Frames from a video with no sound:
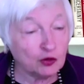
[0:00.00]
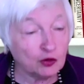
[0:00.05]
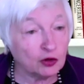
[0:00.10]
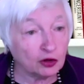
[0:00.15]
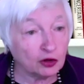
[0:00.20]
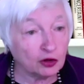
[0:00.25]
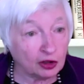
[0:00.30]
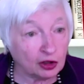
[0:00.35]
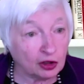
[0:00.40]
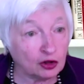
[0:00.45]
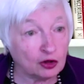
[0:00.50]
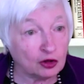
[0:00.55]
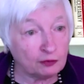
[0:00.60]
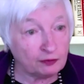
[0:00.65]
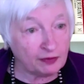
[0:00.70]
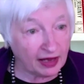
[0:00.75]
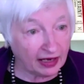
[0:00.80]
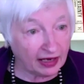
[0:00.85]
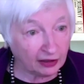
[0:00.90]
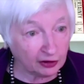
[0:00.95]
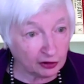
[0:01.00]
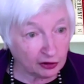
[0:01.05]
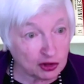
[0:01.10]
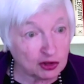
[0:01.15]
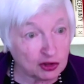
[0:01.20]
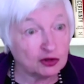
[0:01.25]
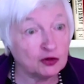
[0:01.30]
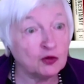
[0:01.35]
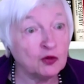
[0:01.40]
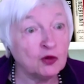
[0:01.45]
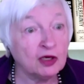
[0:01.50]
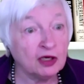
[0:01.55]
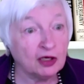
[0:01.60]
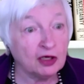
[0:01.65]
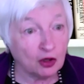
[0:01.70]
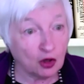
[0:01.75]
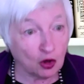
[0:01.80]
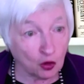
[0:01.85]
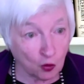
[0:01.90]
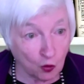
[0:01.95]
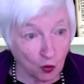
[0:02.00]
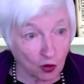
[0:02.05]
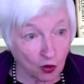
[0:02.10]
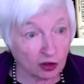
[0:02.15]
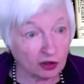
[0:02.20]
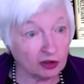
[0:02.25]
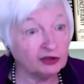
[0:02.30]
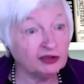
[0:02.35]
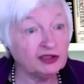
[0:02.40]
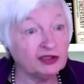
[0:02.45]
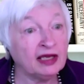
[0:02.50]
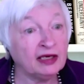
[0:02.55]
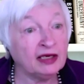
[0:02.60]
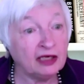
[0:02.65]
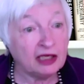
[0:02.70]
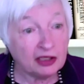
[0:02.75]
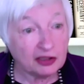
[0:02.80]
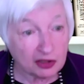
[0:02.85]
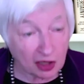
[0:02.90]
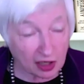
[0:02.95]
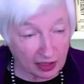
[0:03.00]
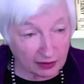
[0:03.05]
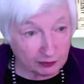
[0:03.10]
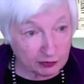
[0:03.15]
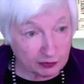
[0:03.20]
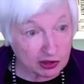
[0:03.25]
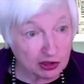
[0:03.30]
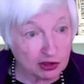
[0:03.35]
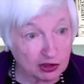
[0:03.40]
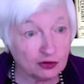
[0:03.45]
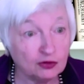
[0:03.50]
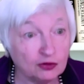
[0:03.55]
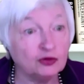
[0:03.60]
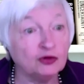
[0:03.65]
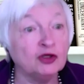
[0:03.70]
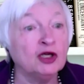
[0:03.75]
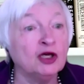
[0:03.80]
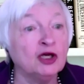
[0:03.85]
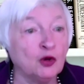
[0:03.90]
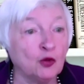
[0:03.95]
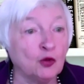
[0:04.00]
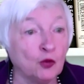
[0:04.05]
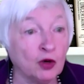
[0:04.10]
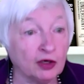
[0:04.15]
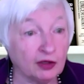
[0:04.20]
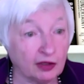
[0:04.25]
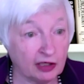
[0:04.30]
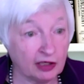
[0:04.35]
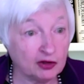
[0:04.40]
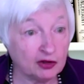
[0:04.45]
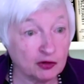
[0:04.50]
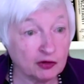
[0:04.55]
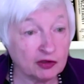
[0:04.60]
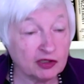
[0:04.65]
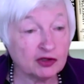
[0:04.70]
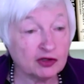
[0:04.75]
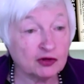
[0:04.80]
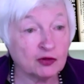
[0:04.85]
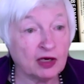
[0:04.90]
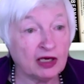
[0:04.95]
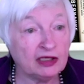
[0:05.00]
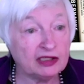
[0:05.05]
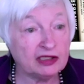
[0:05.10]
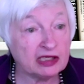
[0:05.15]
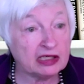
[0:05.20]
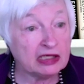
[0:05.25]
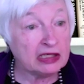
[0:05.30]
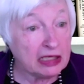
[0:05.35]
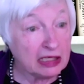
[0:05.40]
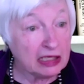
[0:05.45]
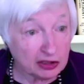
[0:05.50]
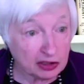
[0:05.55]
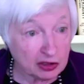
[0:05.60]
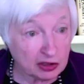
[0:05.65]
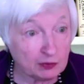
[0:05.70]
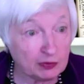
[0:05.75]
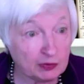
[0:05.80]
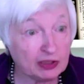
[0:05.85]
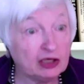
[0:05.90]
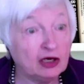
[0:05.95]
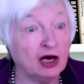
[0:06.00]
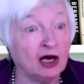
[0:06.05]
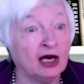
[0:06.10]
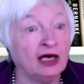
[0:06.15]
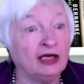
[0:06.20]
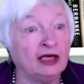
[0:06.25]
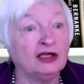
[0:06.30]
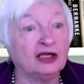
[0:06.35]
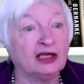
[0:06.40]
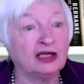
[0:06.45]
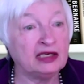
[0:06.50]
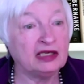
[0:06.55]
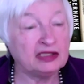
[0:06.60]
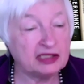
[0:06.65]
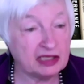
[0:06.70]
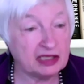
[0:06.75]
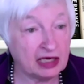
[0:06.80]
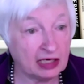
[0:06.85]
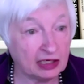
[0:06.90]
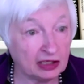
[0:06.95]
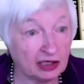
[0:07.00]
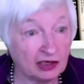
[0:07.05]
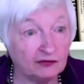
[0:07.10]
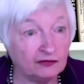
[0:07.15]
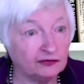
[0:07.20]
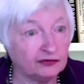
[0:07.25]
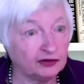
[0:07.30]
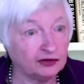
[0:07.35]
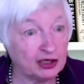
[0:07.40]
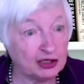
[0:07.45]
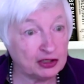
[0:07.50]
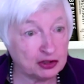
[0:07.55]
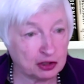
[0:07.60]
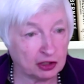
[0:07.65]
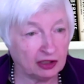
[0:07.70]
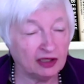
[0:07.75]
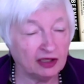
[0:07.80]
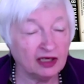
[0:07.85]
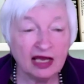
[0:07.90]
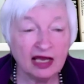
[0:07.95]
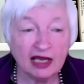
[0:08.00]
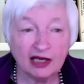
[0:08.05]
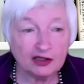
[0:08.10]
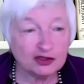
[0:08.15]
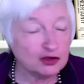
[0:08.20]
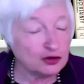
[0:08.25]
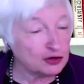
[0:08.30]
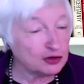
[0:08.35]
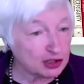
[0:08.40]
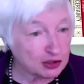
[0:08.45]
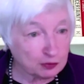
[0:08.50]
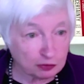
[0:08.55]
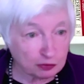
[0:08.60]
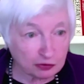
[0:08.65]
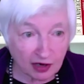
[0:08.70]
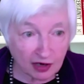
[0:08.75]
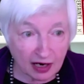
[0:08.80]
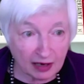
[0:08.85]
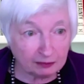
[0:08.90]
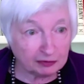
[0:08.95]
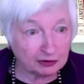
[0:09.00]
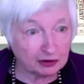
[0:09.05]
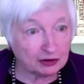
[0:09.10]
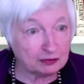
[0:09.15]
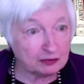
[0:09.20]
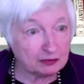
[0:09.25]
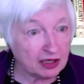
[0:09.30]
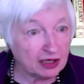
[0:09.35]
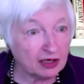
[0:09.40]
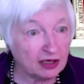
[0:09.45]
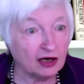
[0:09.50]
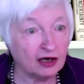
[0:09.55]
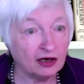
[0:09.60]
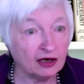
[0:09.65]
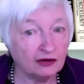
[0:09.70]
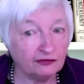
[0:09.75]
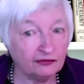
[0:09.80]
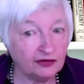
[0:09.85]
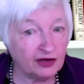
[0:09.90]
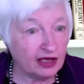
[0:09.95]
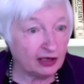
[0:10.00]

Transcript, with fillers: we're going to go back to a world anytime soon where interest rates need to be high to contain inflation. So this problem of